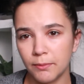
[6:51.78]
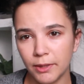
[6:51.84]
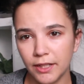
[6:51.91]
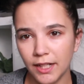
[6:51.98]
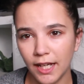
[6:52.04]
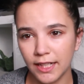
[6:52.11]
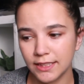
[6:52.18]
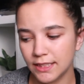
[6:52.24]

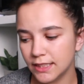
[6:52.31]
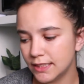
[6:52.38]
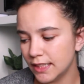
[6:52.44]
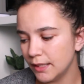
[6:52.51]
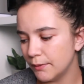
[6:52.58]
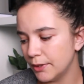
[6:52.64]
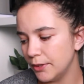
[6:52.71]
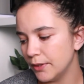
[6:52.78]
Barn has this
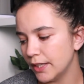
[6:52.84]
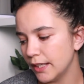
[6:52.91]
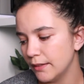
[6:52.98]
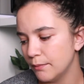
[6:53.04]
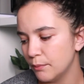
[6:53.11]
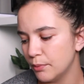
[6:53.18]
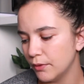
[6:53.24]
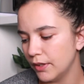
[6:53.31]
thing where you
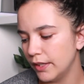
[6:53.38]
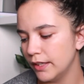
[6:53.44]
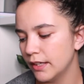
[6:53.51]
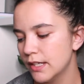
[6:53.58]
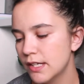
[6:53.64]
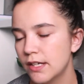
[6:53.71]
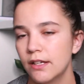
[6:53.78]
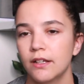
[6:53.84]
can
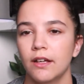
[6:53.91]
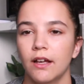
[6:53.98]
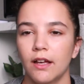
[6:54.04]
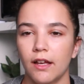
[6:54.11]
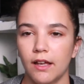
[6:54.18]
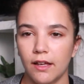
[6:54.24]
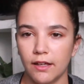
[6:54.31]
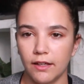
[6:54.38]
bring
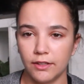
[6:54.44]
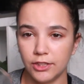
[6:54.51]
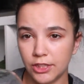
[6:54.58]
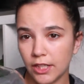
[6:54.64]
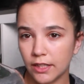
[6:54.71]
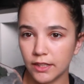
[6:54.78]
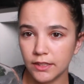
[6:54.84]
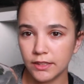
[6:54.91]

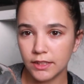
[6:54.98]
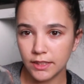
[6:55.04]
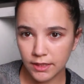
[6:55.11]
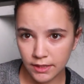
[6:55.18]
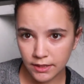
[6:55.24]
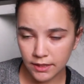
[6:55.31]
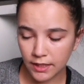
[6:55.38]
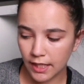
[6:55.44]
jars
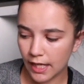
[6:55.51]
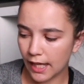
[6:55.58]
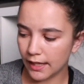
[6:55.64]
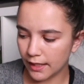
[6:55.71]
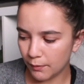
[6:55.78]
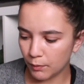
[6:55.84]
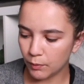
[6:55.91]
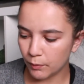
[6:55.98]

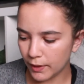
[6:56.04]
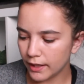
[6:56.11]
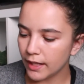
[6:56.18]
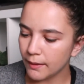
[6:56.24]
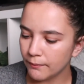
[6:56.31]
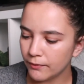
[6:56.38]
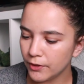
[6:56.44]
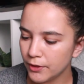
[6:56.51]
and they will weigh
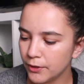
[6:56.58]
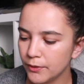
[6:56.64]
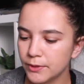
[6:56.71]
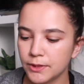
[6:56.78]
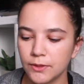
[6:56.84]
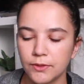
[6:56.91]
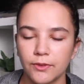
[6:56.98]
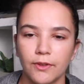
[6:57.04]
them for you,
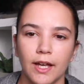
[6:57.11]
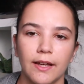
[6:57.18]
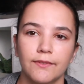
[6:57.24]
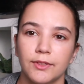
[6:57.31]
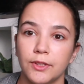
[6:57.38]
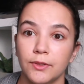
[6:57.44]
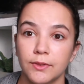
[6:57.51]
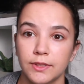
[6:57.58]
so you don't have
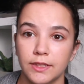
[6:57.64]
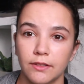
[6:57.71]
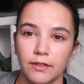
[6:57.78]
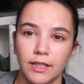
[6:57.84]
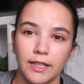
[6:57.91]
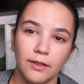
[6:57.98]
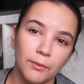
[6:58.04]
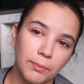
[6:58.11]
to use their
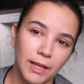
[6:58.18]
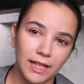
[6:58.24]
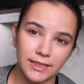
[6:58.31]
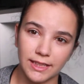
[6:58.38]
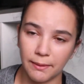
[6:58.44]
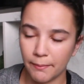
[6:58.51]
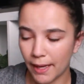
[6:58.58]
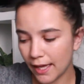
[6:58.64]
little
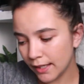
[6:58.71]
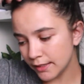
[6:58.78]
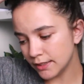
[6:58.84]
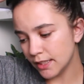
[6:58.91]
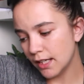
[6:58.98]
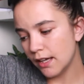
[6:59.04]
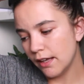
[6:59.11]
plastic bags.